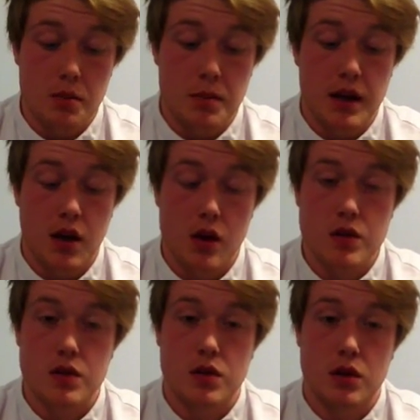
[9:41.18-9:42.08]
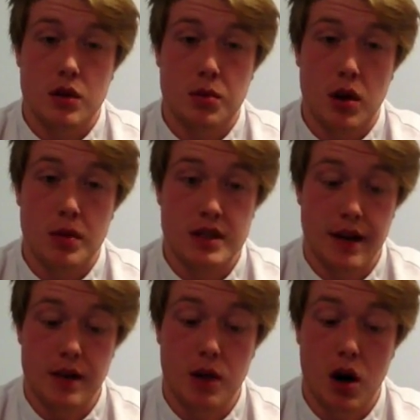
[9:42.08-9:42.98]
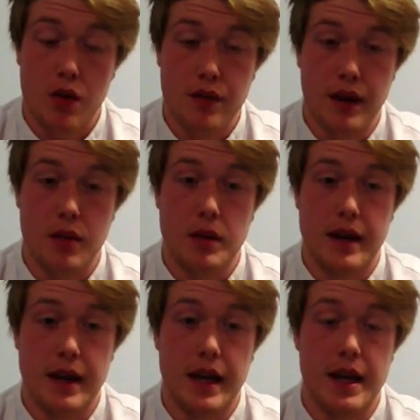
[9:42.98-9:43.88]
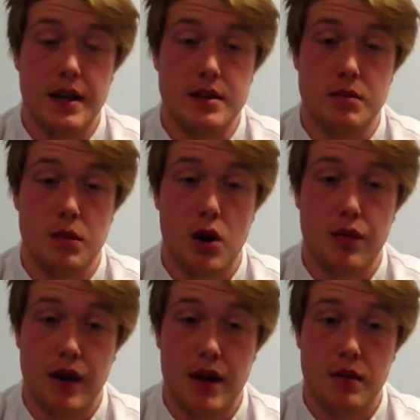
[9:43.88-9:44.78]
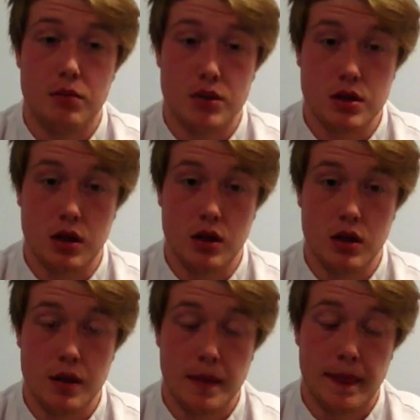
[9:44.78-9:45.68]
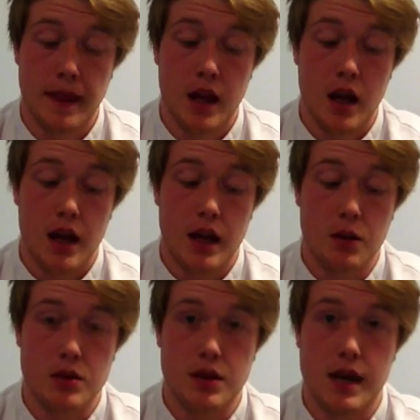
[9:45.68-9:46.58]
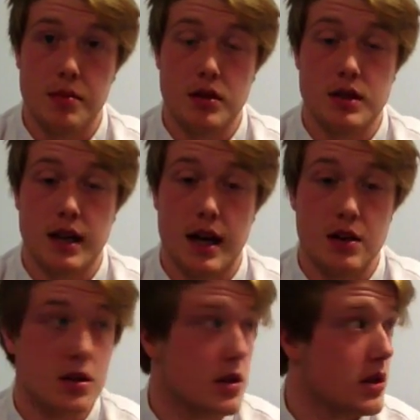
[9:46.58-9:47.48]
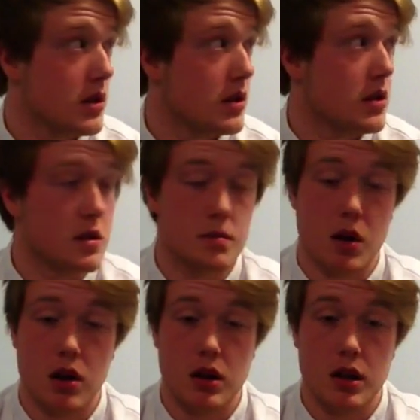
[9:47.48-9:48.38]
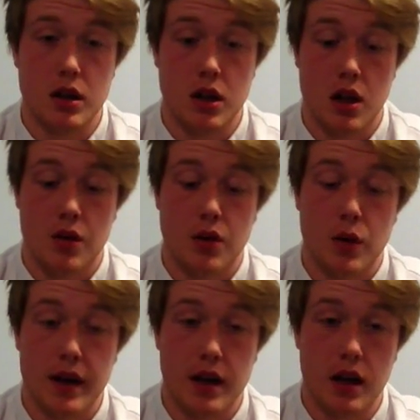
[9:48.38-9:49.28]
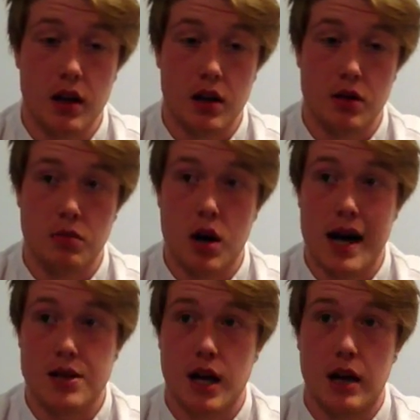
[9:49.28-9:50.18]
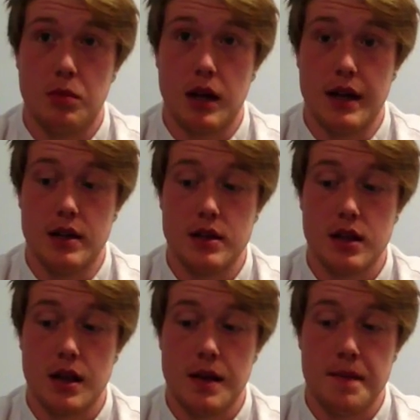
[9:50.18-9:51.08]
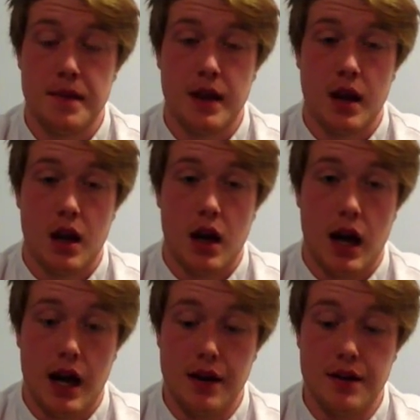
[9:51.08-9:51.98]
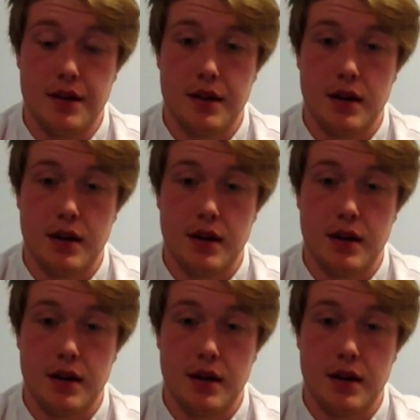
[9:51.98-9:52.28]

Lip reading: Because the prop is endomorphic, meaning he has more fat than muscle, he was unable to catch the smaller, quicker, more agile players, and